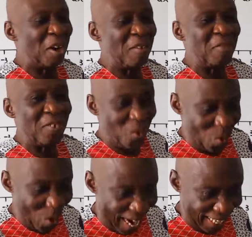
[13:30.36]
of
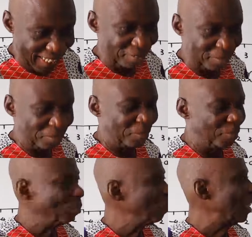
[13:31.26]
y.
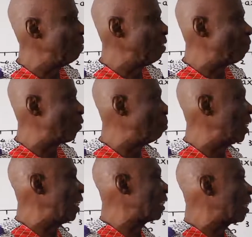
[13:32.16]
Even from
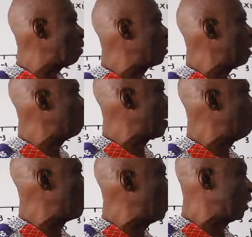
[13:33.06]
the letter of the
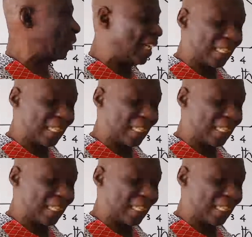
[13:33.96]
alphabet,